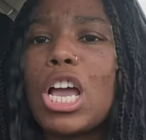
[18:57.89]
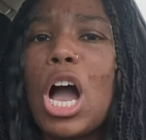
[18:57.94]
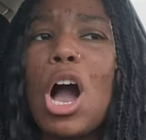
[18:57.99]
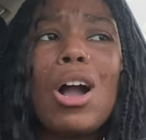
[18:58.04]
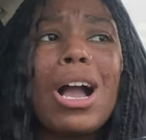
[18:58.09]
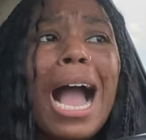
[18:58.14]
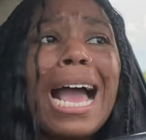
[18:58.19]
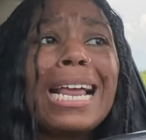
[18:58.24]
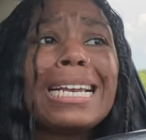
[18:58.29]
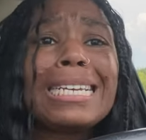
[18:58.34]

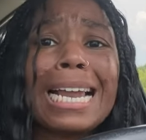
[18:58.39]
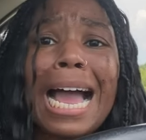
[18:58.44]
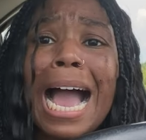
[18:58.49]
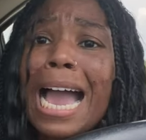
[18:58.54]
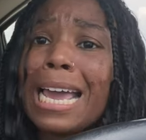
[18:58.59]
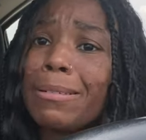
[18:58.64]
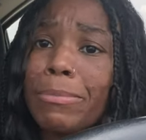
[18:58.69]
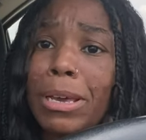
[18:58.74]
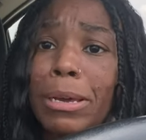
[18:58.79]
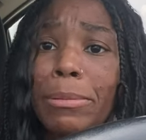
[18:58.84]
y'all got
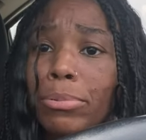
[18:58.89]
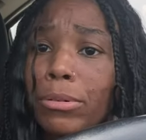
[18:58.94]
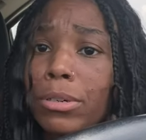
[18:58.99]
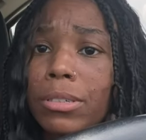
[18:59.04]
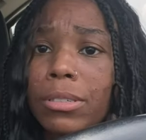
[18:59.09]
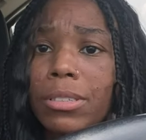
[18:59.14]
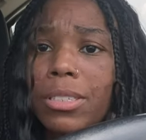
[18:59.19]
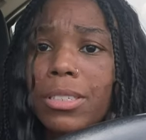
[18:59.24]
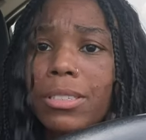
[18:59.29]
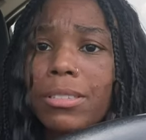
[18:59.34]
9
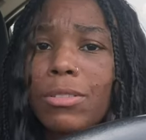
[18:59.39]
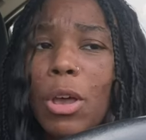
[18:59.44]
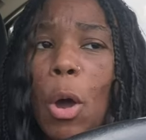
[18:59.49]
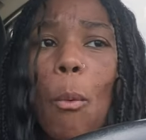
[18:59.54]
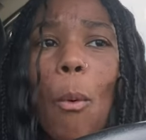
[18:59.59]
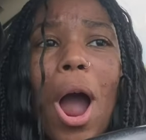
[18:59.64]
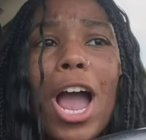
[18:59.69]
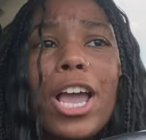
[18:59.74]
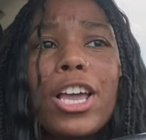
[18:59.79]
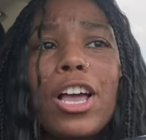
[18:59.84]
members.
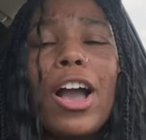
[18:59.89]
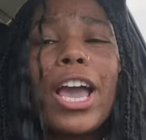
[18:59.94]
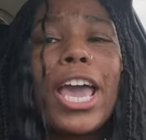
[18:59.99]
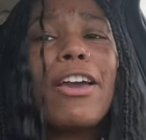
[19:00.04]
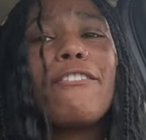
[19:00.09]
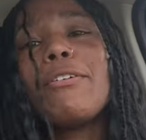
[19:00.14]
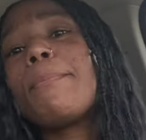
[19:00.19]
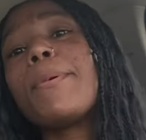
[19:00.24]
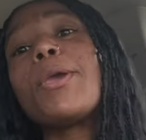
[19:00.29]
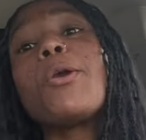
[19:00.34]
Why y'all
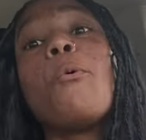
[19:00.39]
giving me